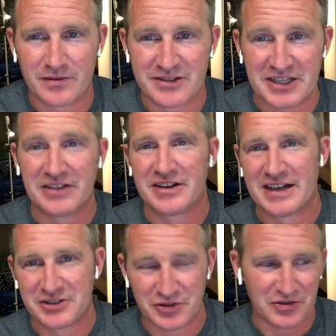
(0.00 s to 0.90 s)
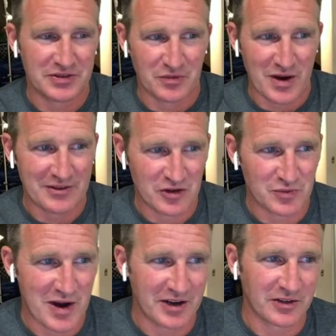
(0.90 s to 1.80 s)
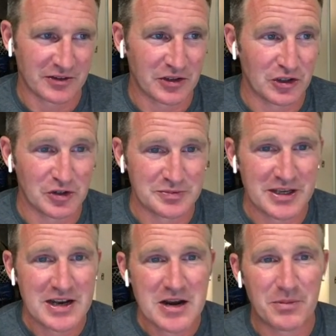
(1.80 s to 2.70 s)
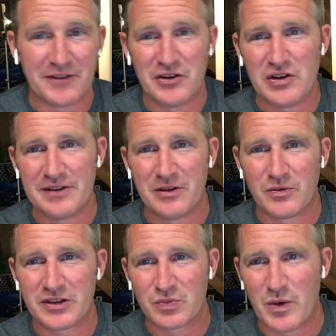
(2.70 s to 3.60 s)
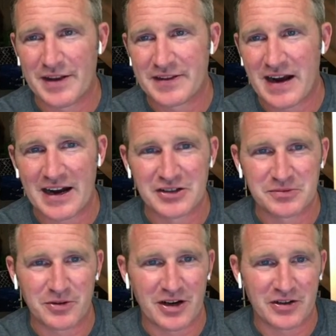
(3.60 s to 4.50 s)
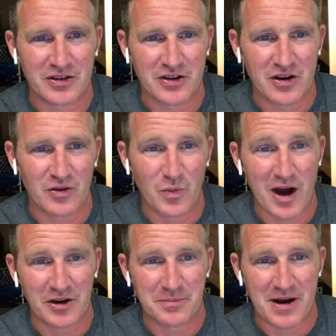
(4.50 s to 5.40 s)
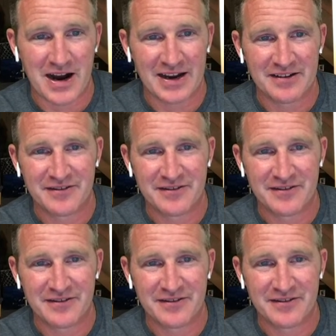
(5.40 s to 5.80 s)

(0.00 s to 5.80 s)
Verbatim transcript: sealant as you do in the re those regular tubes. But if you even just went to HydroBlok, you can go to where to buy,